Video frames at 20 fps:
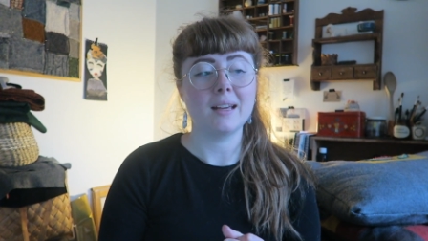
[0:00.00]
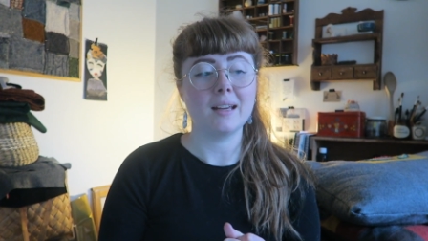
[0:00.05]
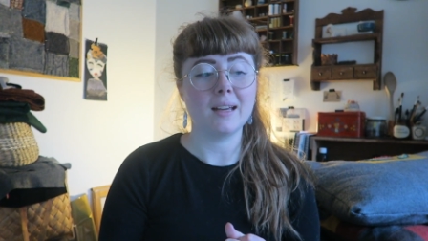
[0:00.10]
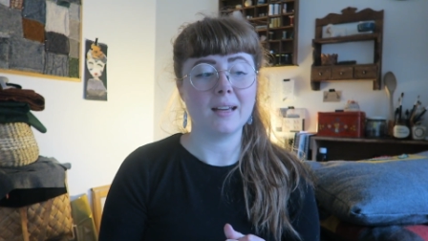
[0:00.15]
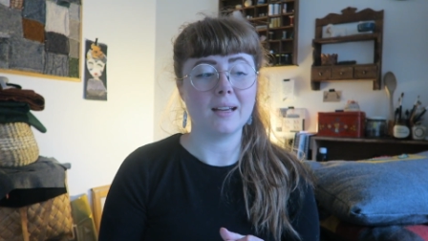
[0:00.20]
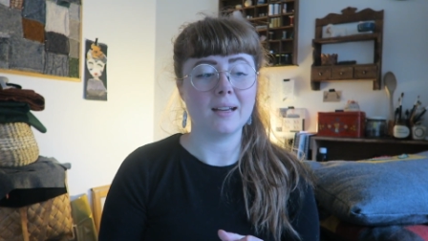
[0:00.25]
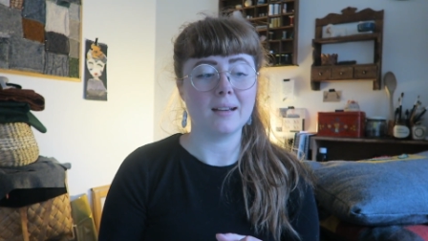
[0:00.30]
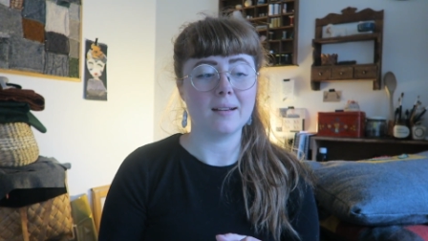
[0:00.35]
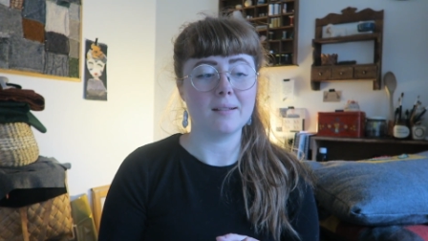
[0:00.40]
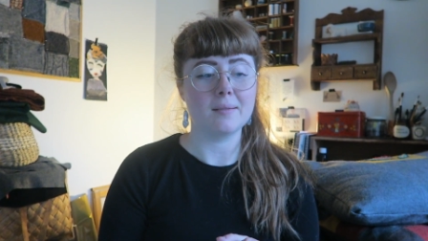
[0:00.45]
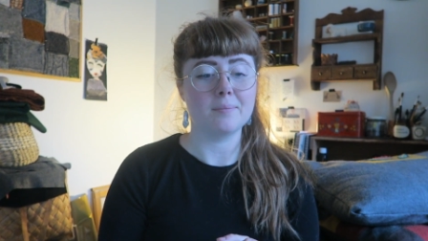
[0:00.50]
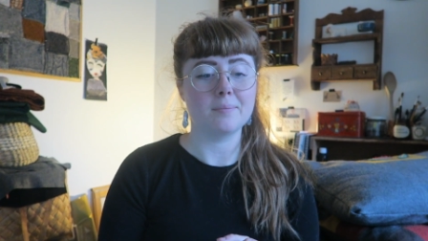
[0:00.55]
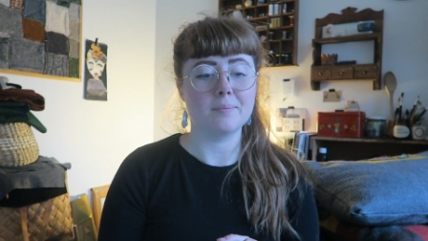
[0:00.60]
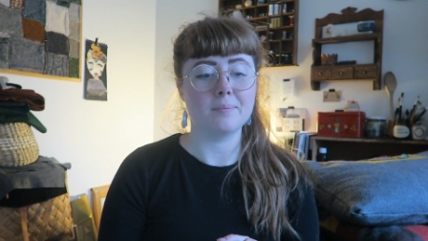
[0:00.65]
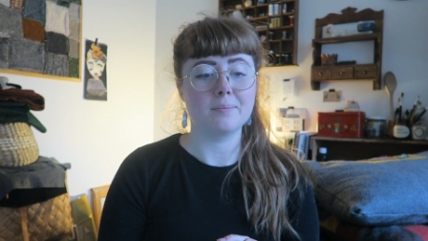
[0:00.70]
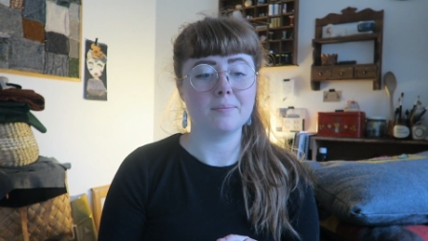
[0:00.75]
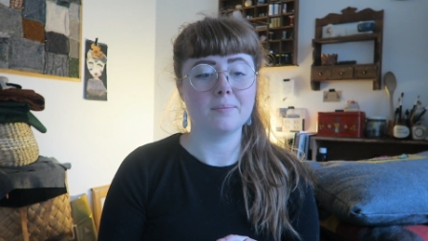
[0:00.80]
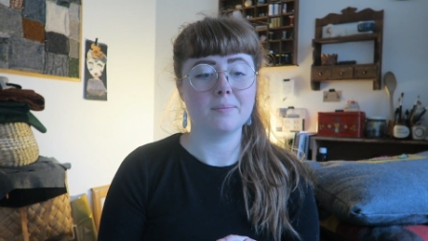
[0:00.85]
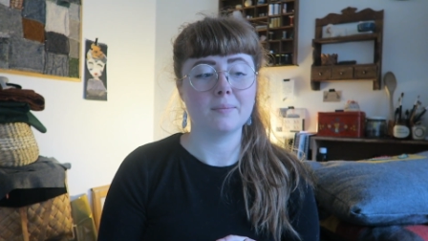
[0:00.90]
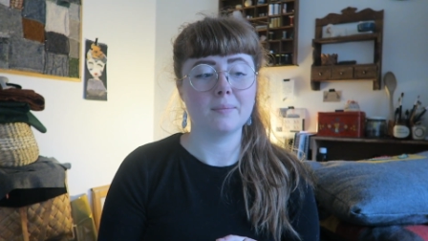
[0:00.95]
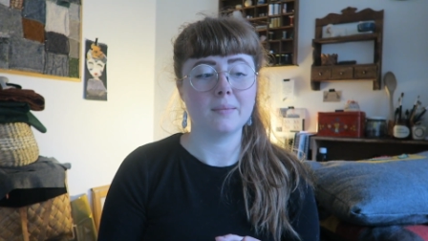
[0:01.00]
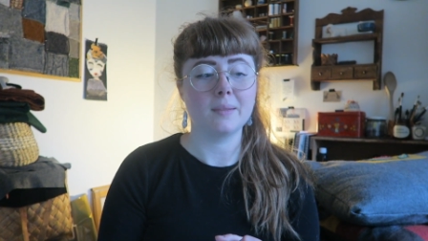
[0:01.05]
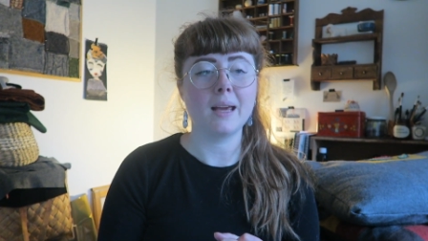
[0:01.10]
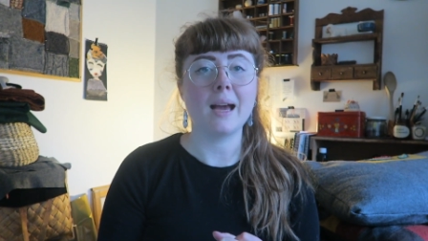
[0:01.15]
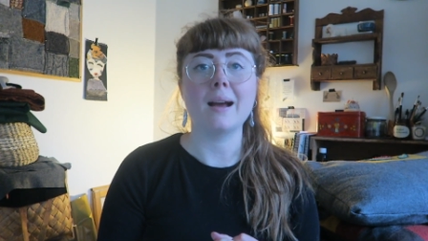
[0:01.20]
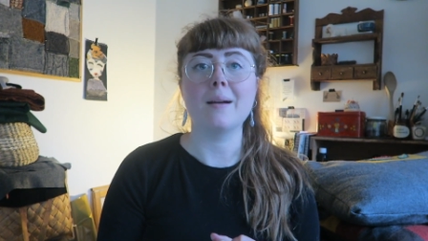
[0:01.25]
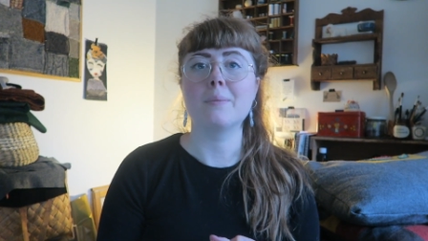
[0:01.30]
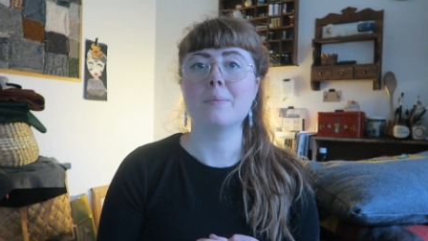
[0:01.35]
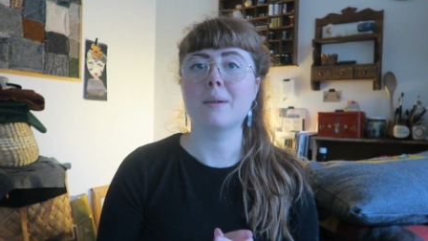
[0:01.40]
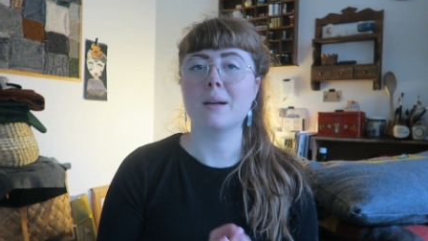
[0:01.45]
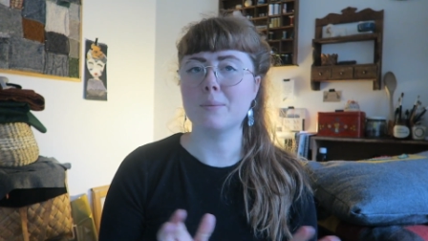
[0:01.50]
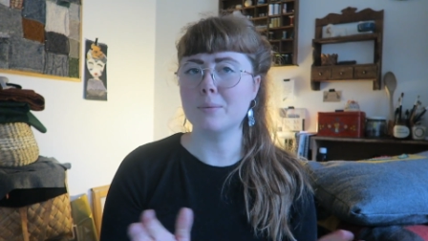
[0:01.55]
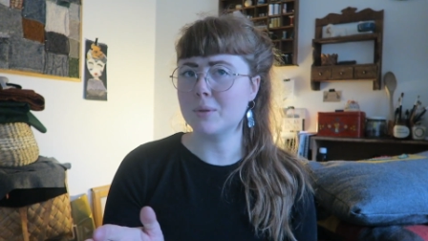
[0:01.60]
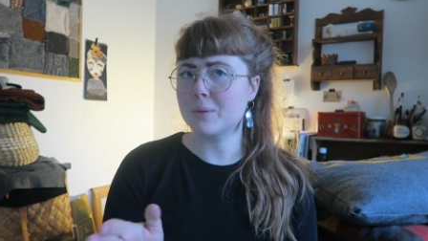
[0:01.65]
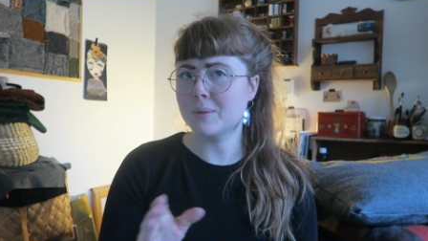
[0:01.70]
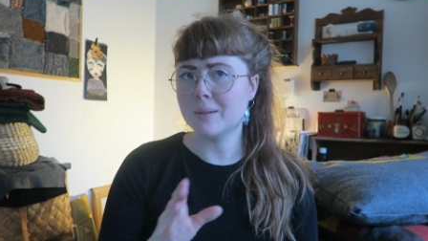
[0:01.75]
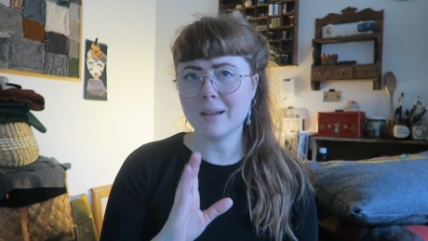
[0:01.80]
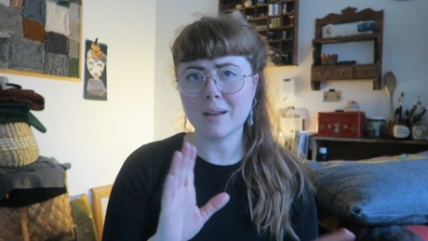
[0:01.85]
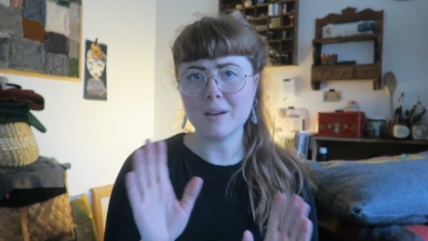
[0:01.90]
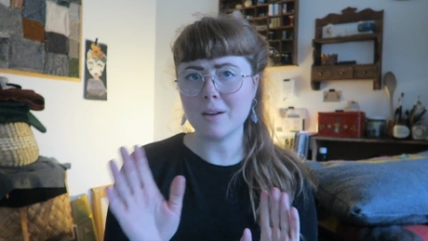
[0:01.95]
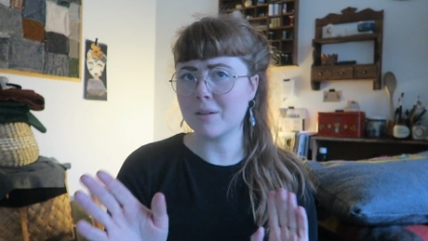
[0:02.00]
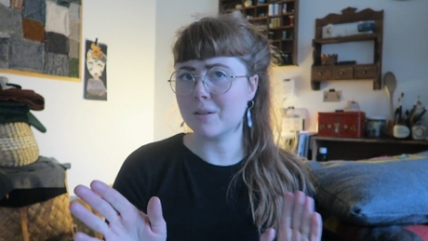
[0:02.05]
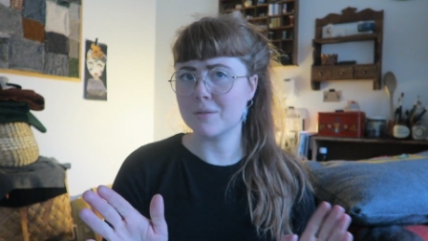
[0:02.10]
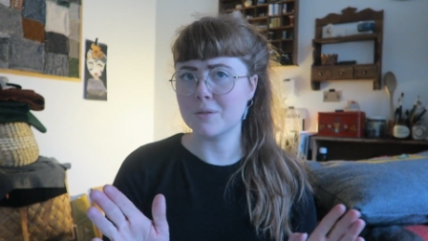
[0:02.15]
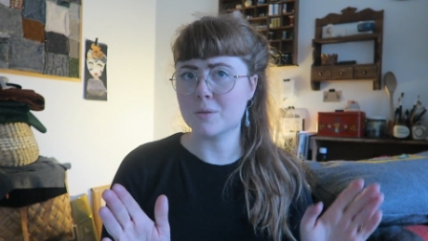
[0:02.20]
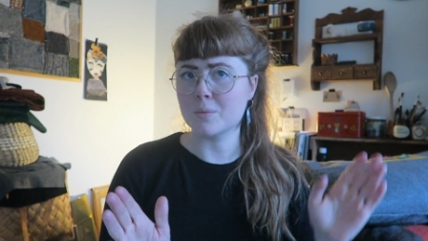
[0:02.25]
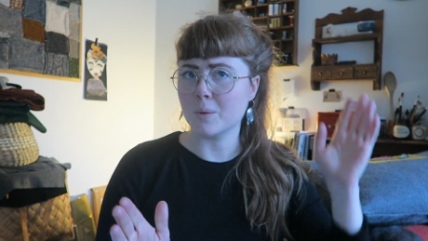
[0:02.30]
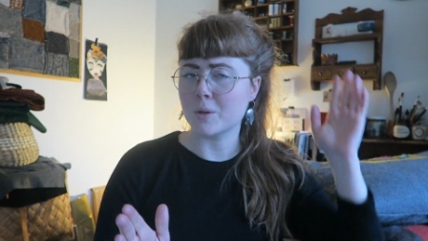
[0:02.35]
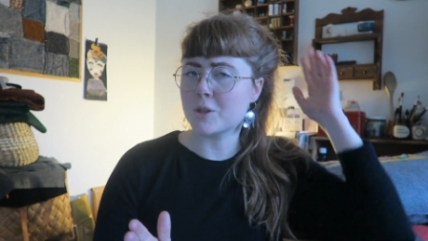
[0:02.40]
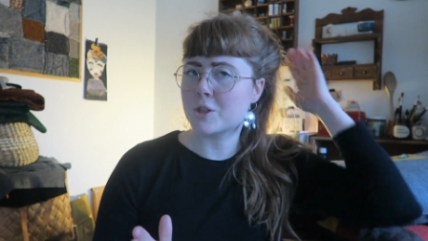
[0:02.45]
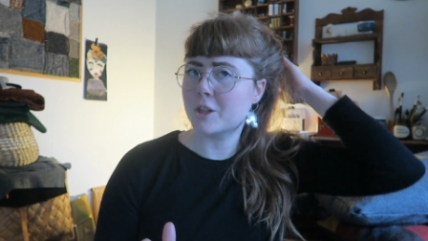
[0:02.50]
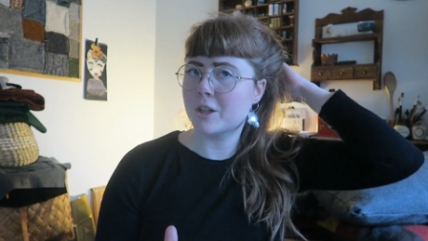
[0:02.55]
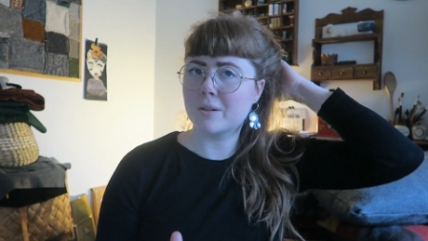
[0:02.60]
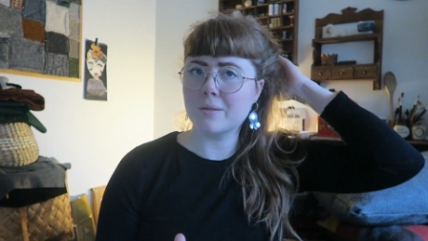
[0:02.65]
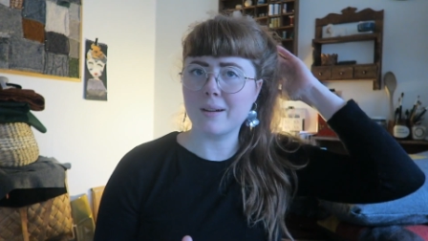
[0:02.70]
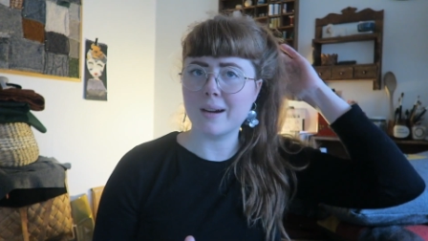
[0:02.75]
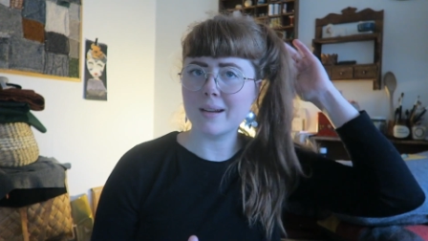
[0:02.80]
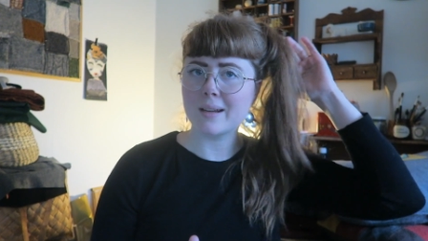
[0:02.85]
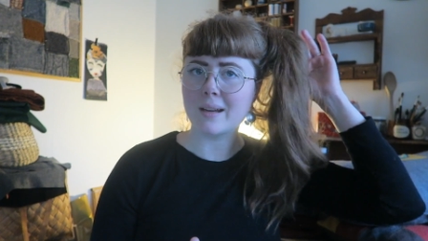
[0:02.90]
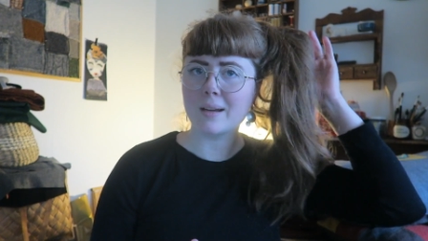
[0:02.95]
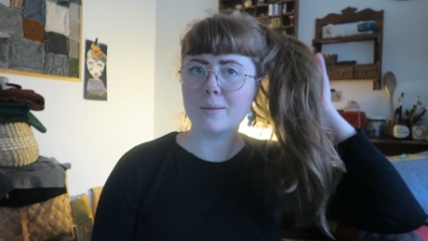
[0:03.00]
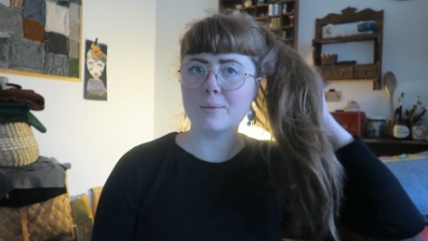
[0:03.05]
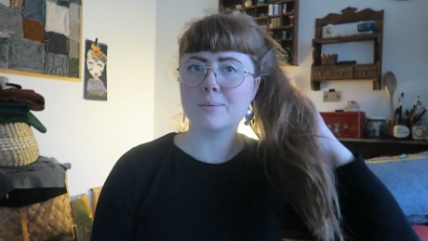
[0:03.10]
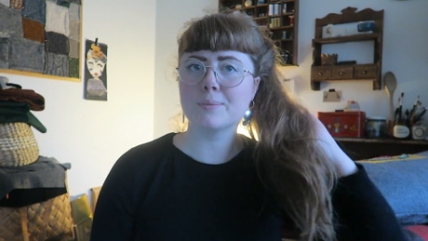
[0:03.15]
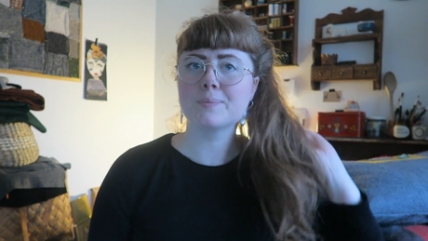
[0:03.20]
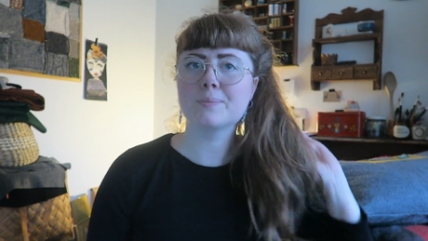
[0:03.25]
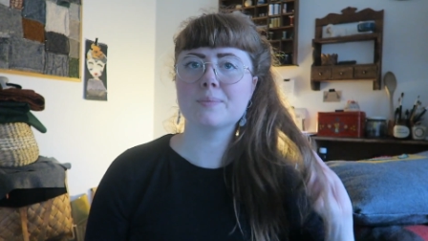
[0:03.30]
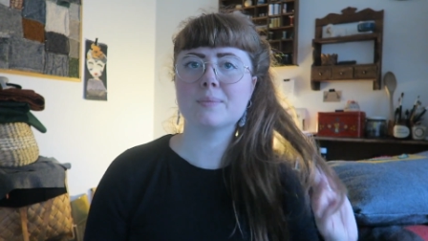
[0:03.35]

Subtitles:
I'm doing a lot of swatching right now,